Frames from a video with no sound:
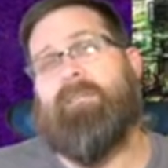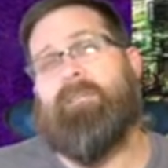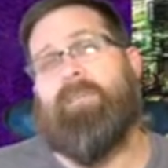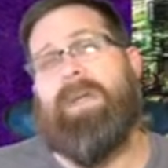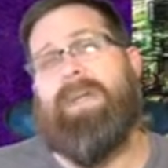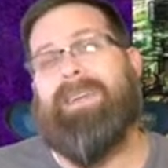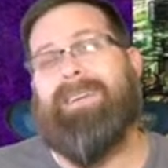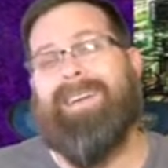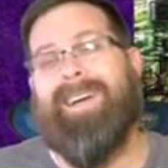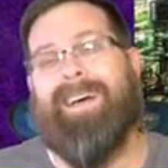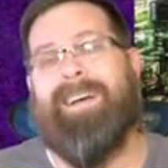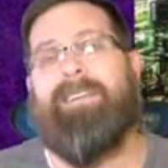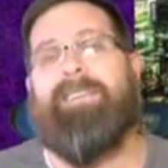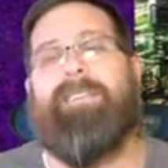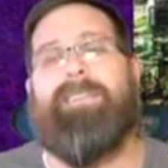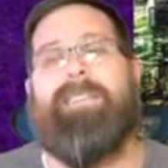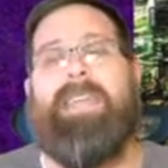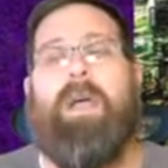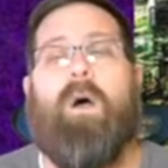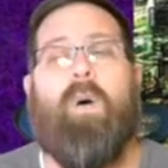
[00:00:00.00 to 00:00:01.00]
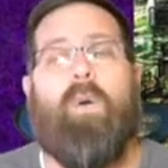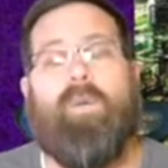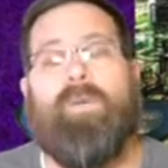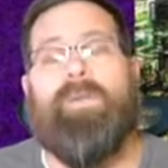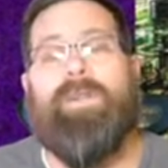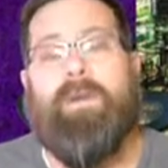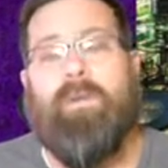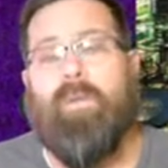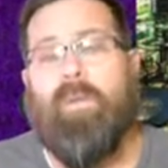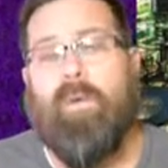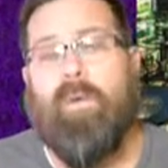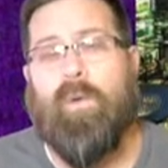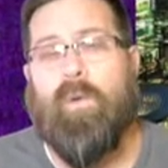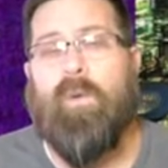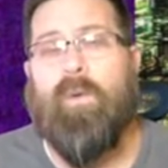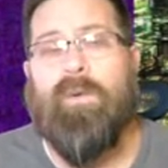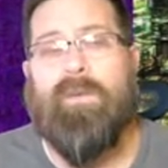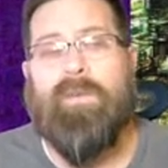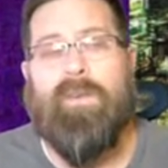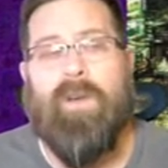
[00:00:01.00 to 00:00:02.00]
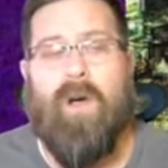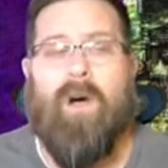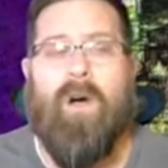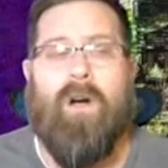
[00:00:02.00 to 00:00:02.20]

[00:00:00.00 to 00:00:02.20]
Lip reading: because the only rules